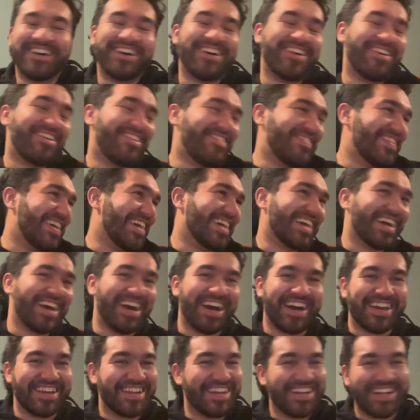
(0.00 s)
Oh my
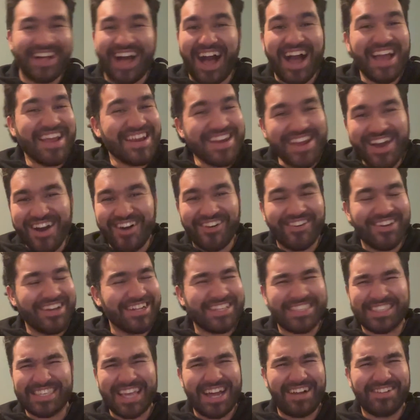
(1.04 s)
god. I know,
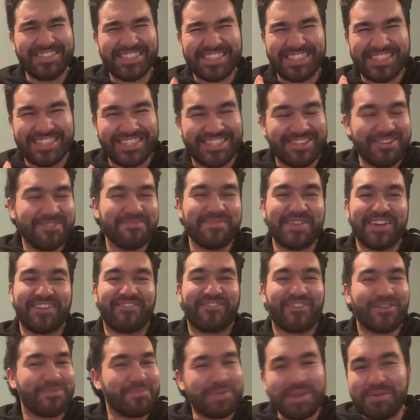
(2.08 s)
it sounds stupid.
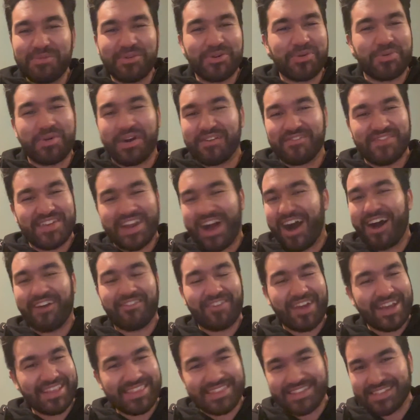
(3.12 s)
For people who have not
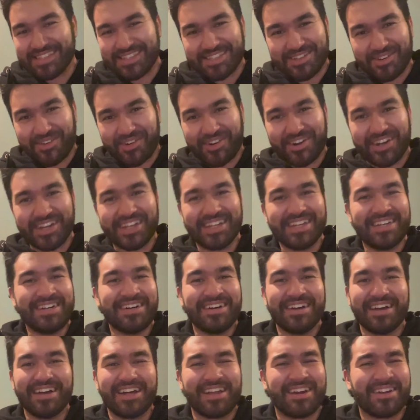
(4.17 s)
read this story
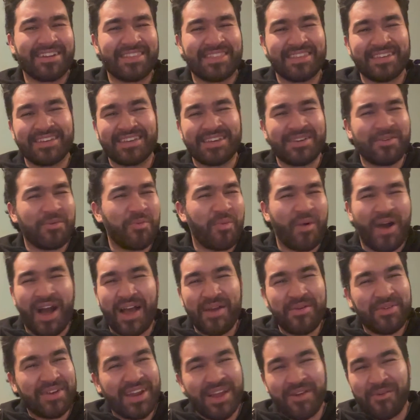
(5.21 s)
and are thinking, why
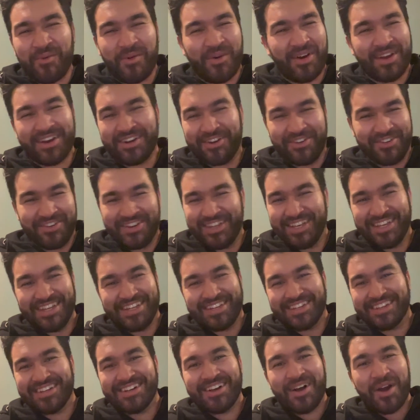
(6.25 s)
would I want to
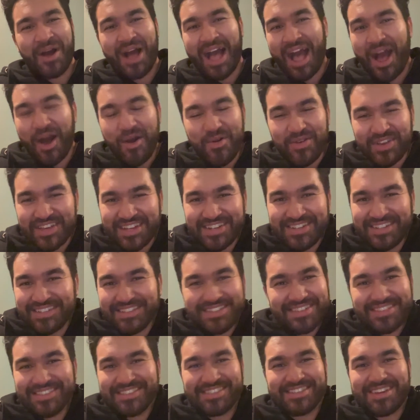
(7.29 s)
read? How
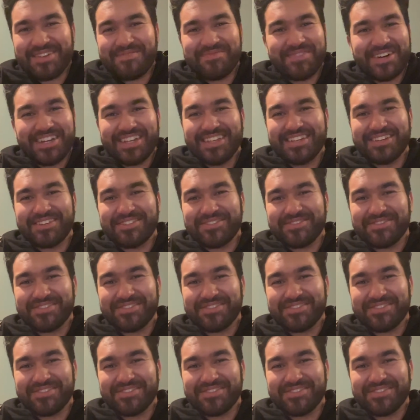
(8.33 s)
can somebody